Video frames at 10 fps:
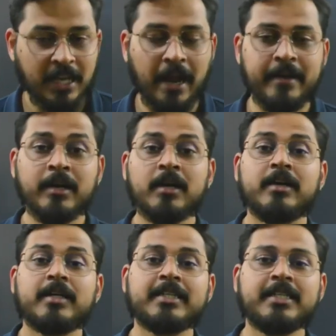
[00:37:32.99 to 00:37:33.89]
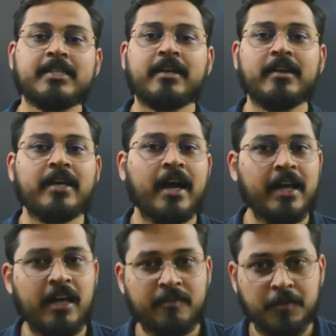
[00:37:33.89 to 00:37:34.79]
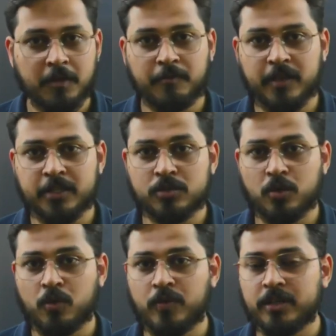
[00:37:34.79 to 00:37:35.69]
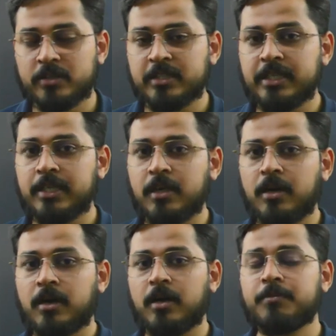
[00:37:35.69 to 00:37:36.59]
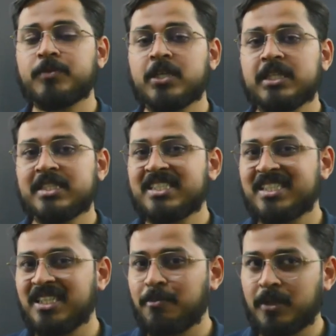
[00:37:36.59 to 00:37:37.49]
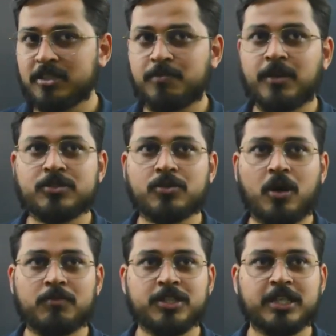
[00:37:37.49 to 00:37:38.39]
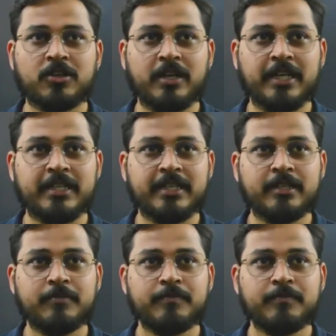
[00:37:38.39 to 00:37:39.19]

And recently I have finished over the C++ object oriented.